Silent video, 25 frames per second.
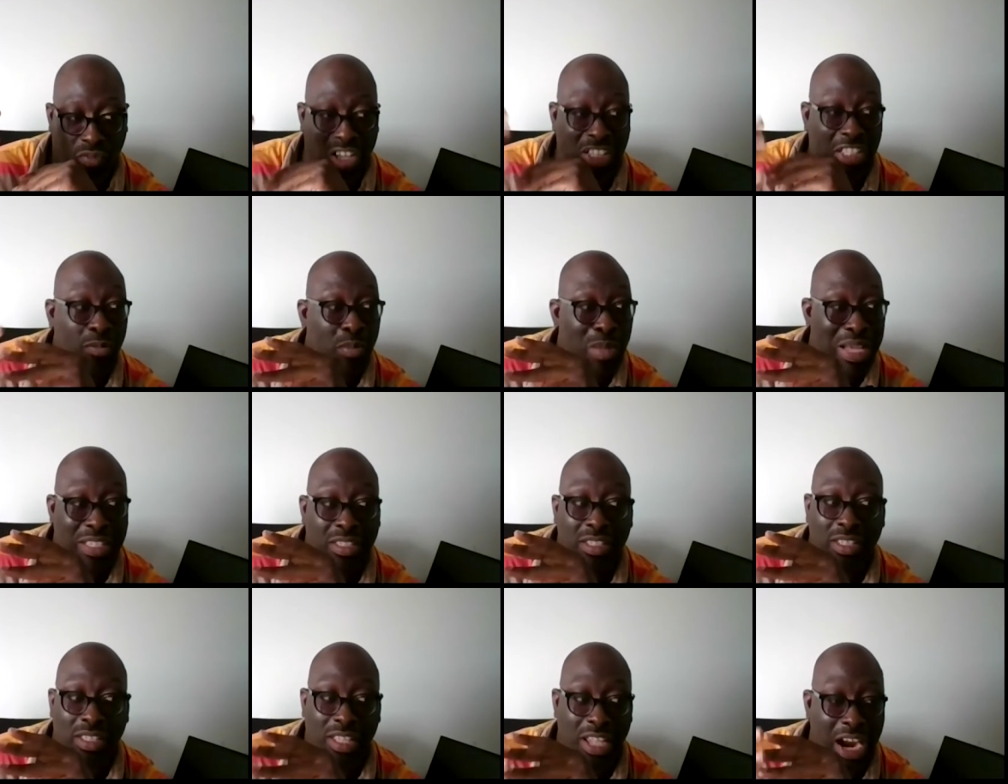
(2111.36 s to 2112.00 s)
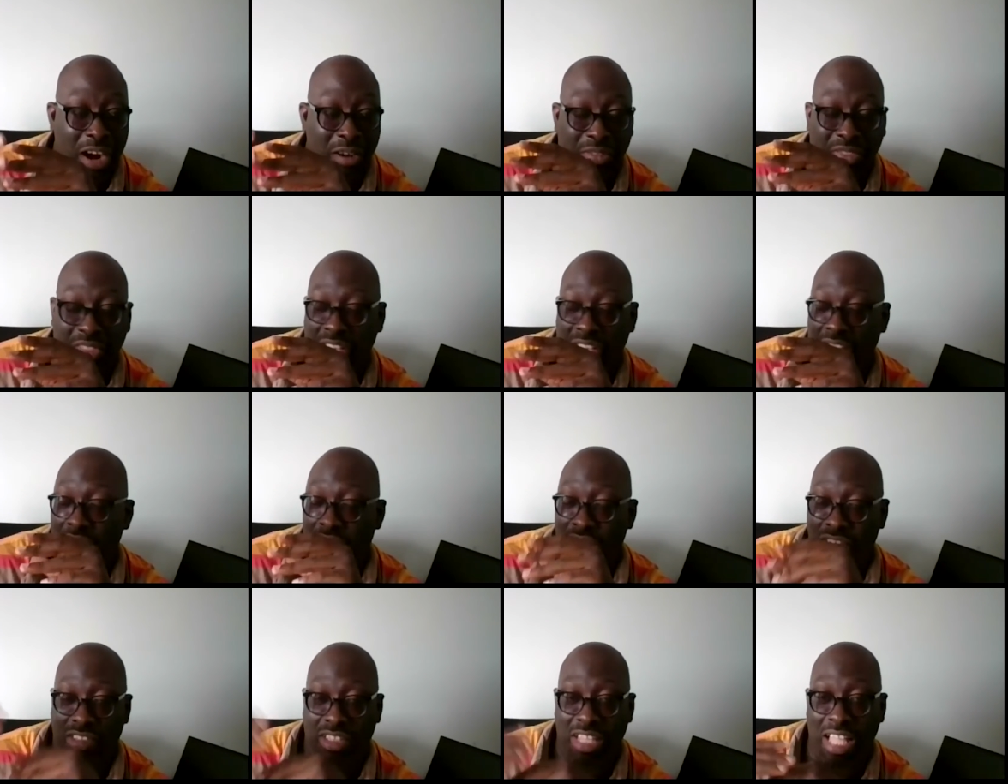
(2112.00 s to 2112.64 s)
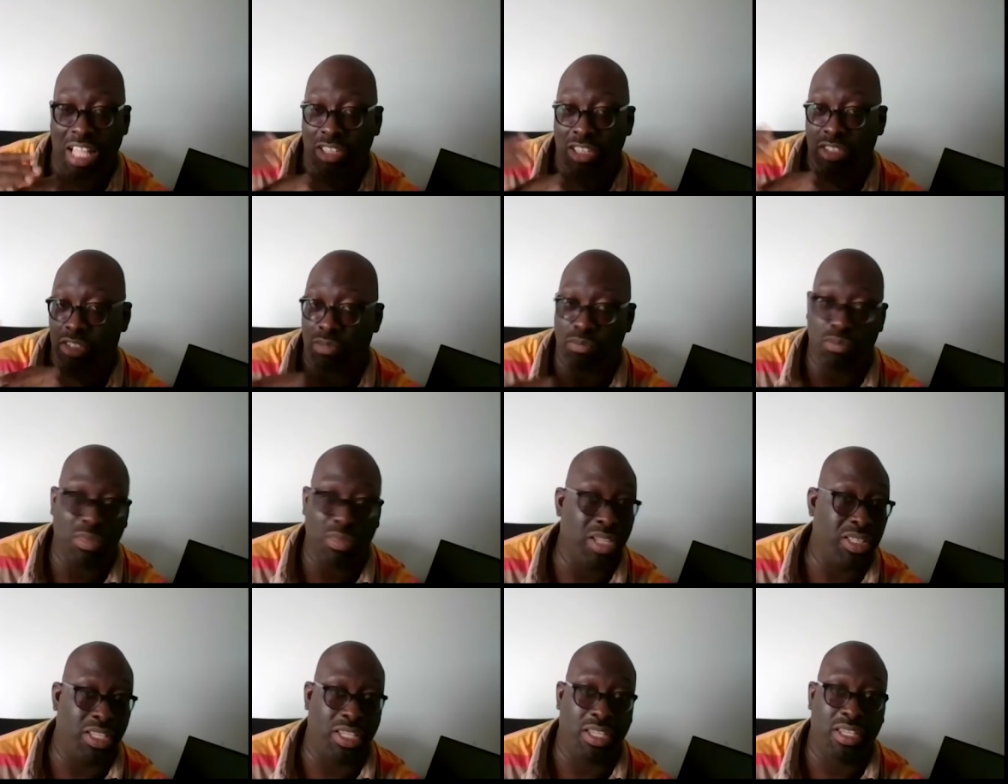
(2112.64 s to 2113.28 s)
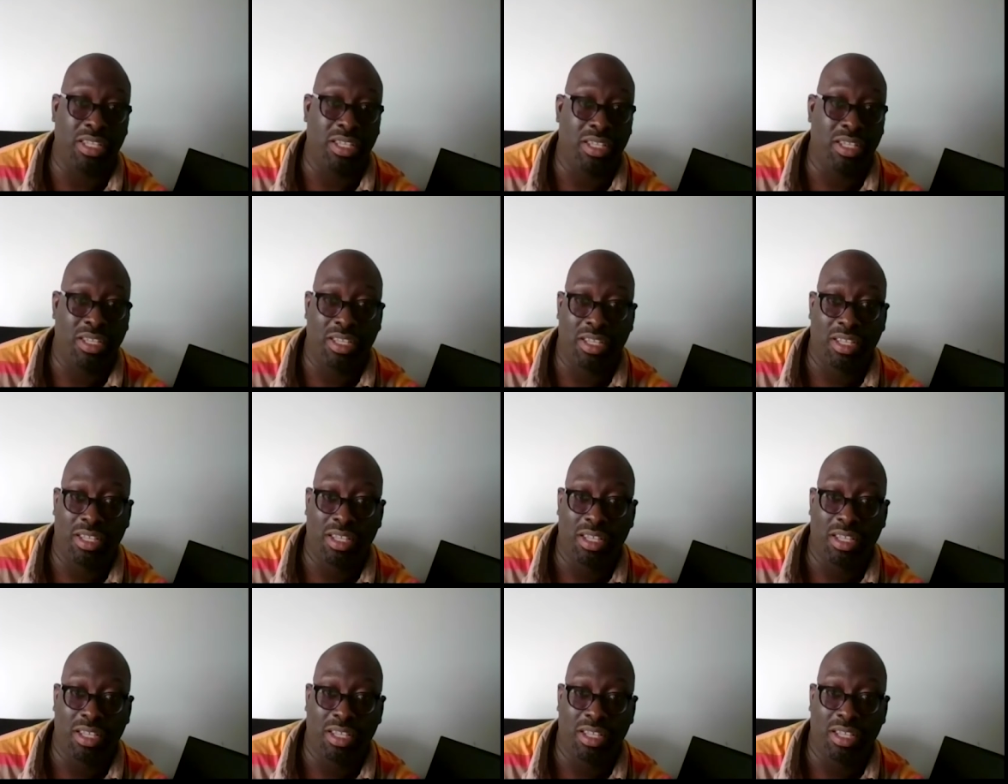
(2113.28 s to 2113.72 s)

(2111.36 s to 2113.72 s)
fundamentally, everything comes down to money.